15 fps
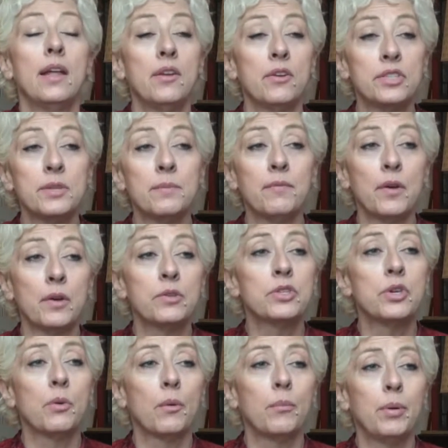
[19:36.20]
And there are some
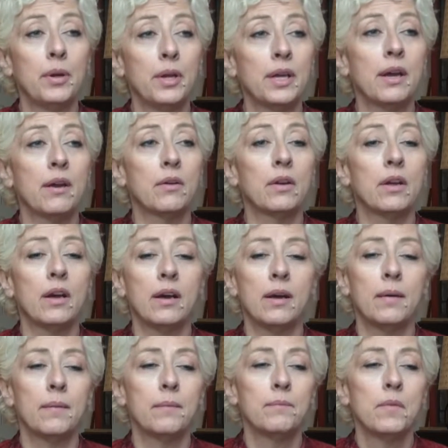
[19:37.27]
folks who are putting out,
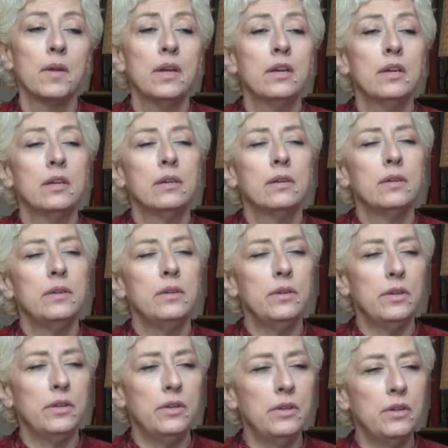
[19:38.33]

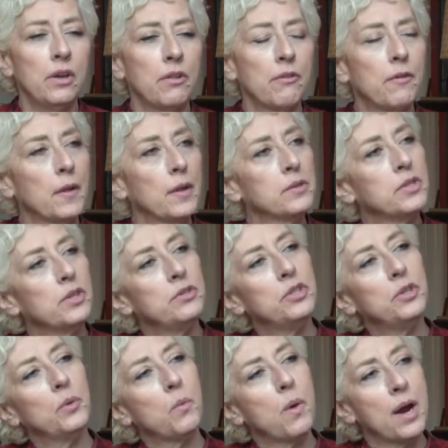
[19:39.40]
the fellows who
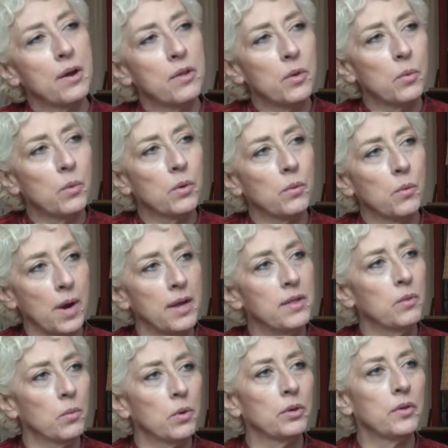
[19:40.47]
do, why
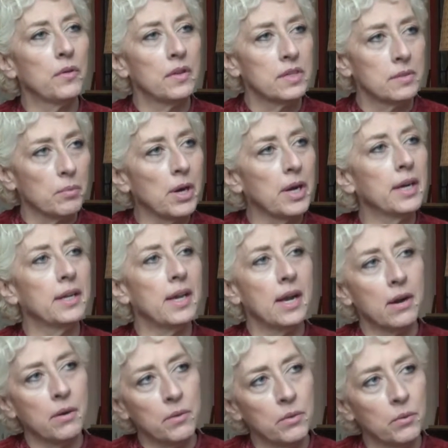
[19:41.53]
in the world are they spraying and
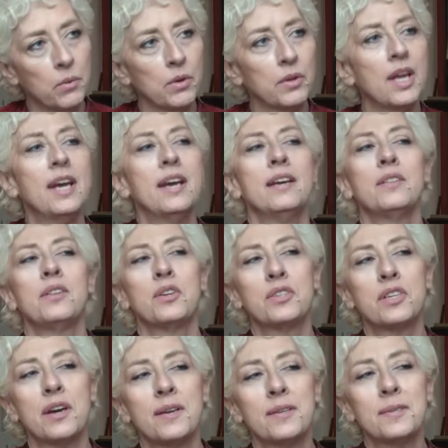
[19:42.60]
how in the world?
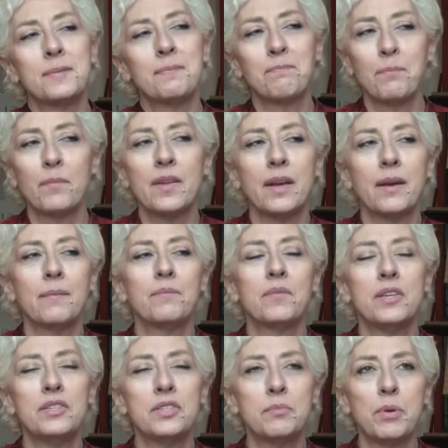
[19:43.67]
Those guys? Yeah.
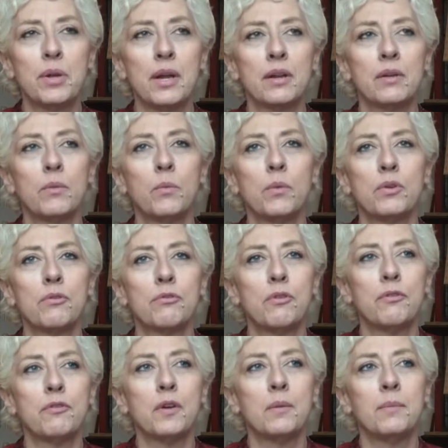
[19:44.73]
They just put out a
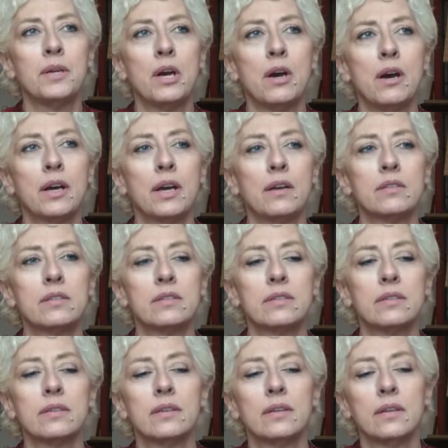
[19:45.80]
wonderful film in
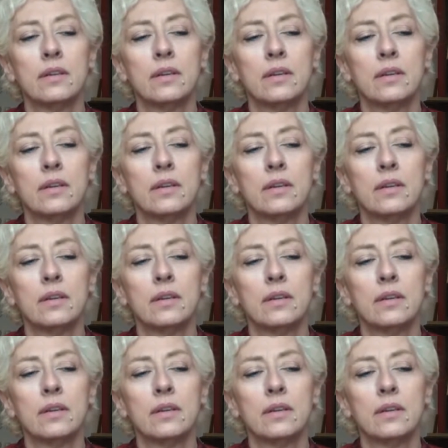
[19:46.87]
August.